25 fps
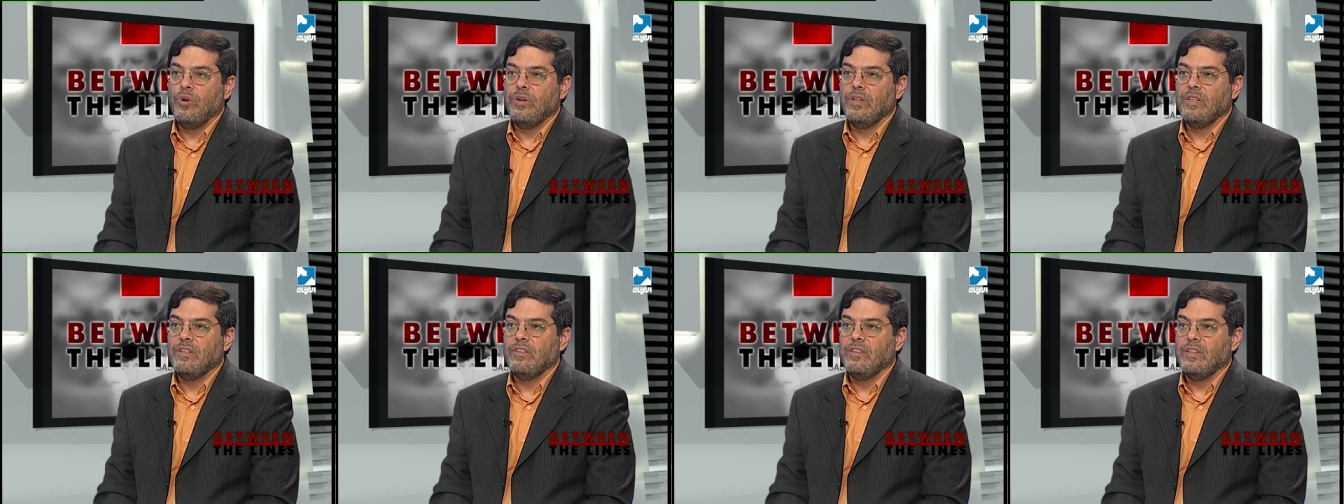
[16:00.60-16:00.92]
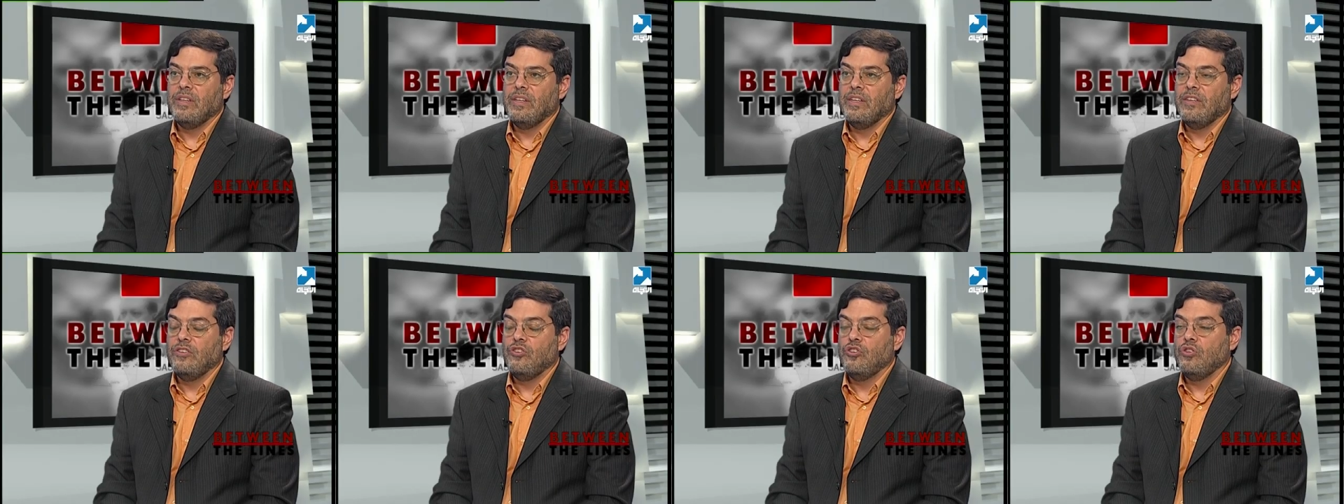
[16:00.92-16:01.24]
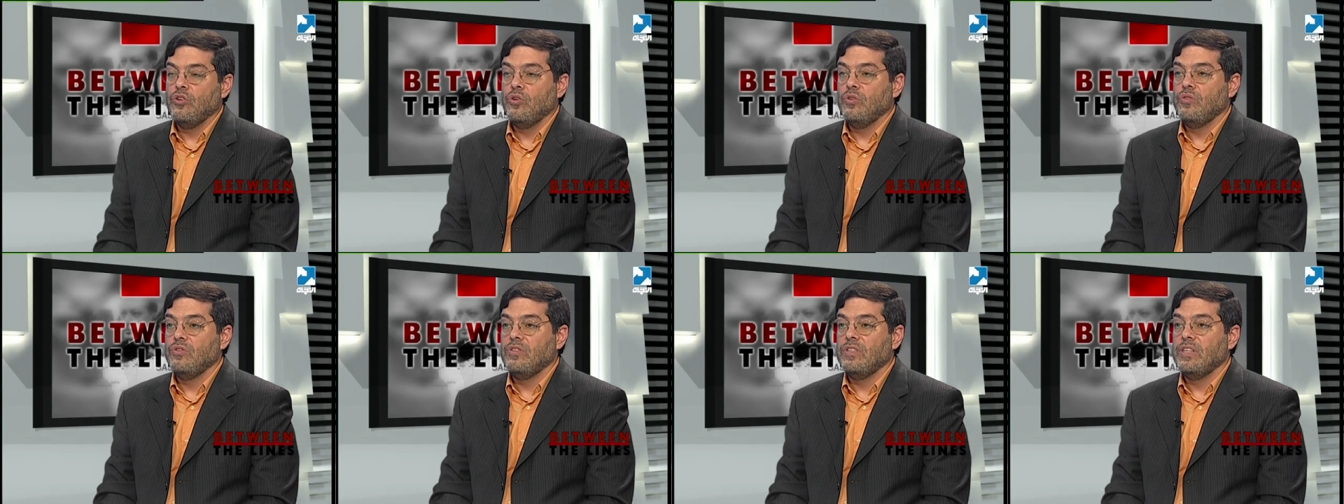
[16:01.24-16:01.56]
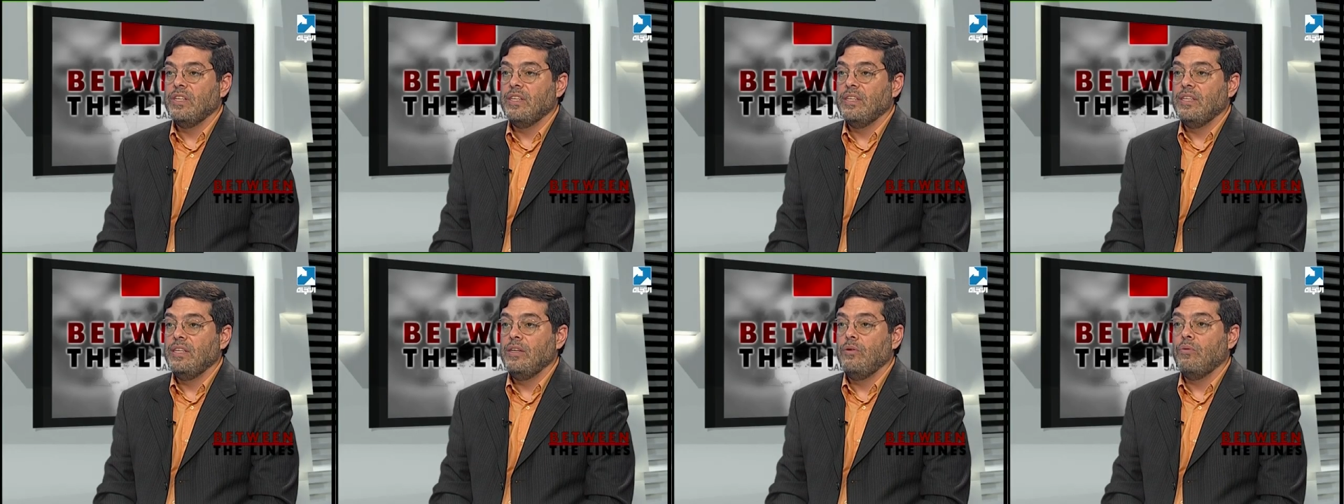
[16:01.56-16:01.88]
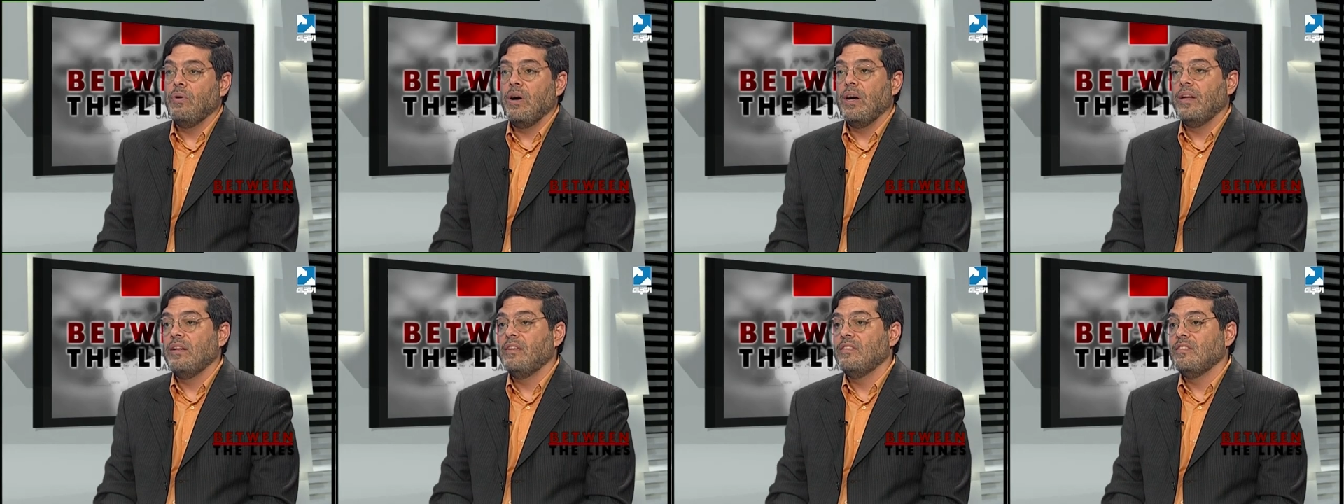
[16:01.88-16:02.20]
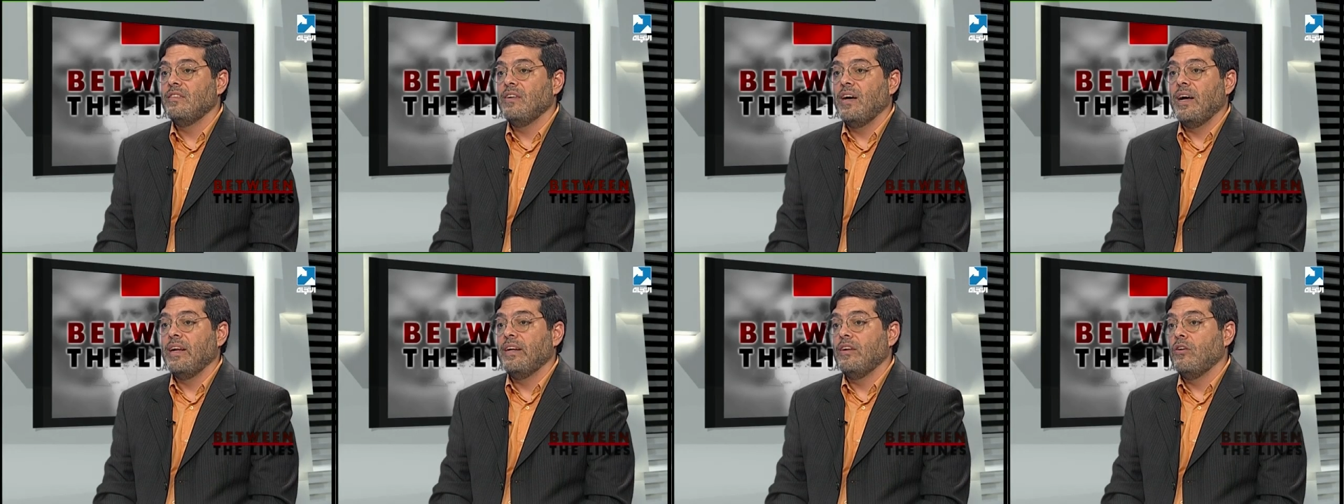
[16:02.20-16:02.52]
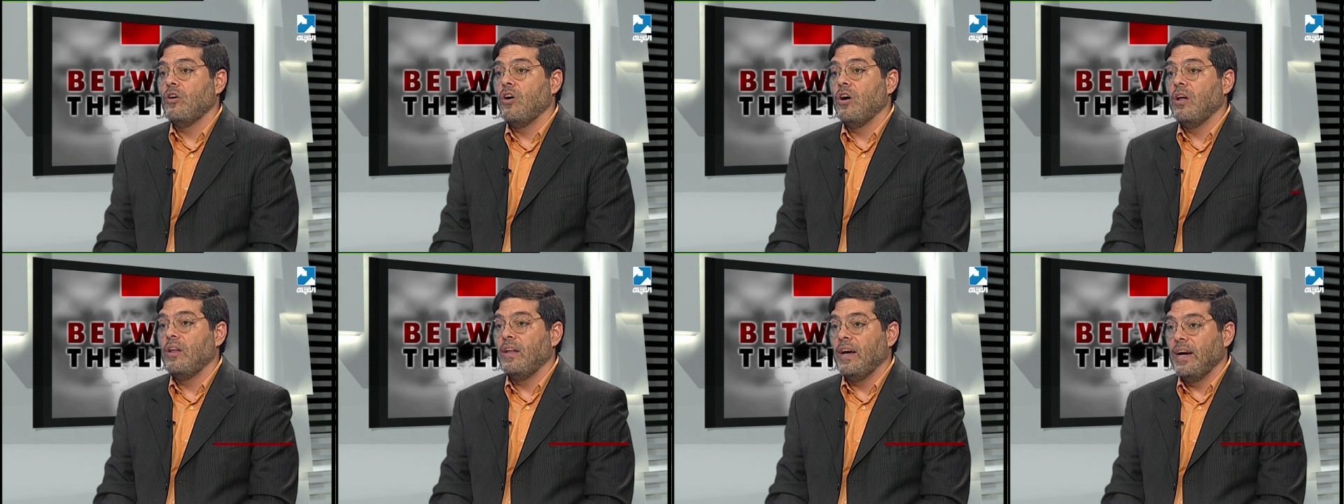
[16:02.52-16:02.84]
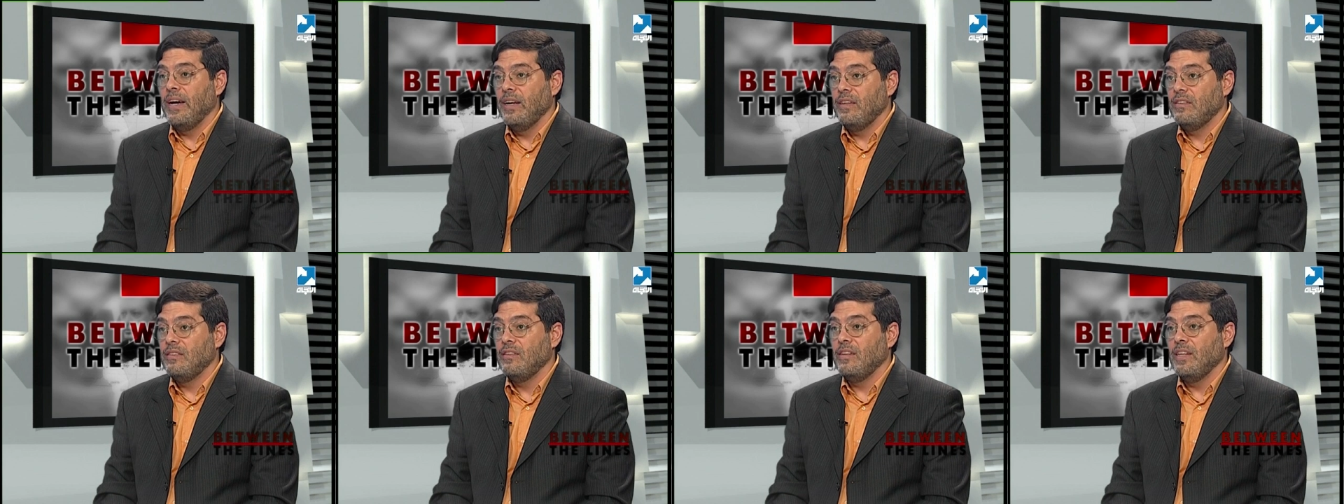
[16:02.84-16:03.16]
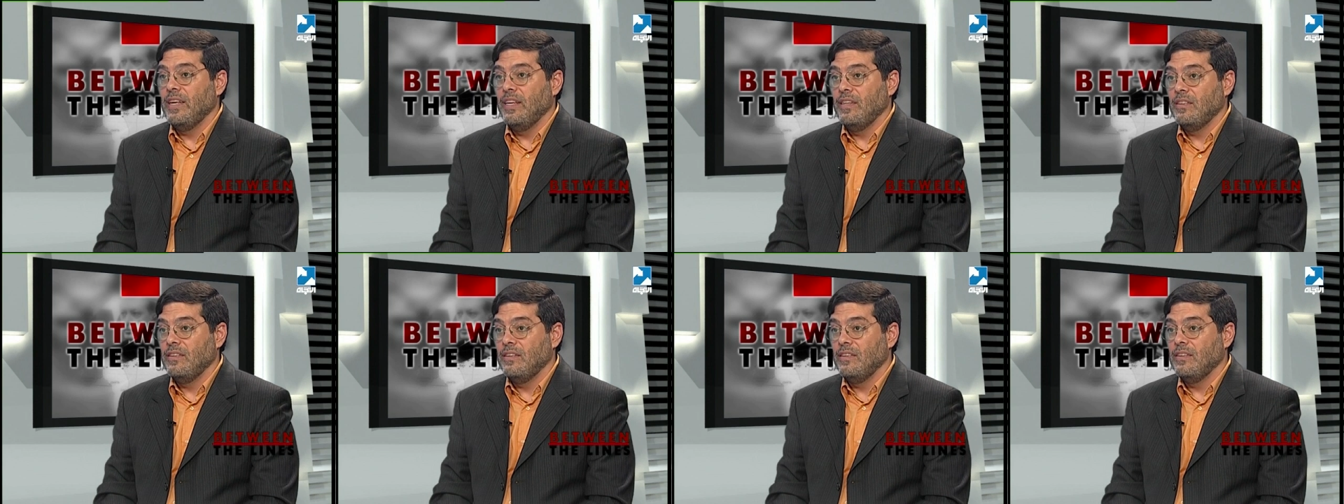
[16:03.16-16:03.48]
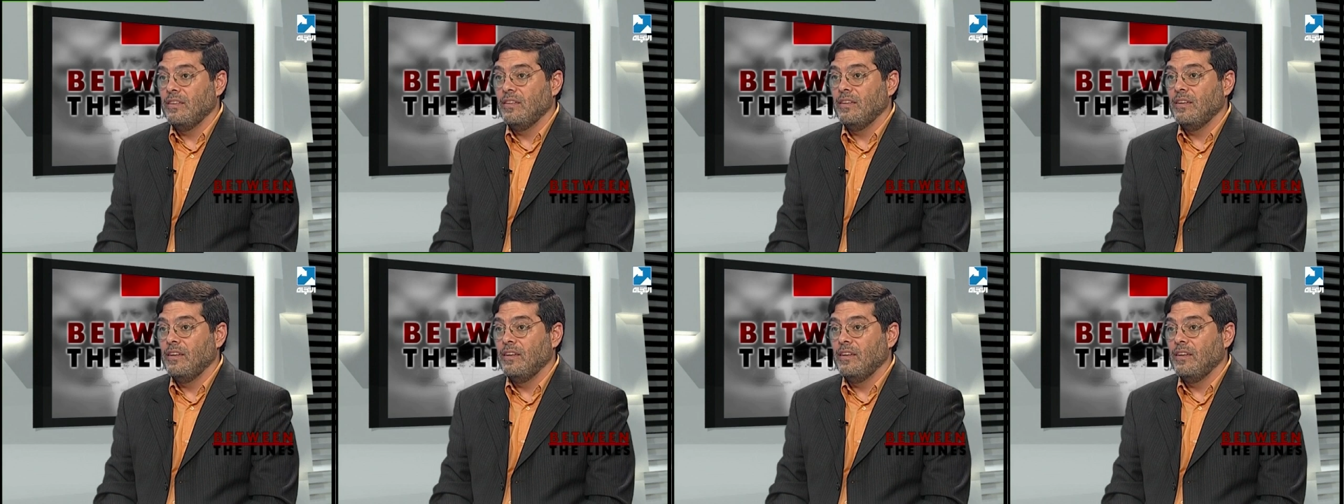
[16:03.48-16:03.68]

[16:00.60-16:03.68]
is that it shows that Iran is not at all isolated.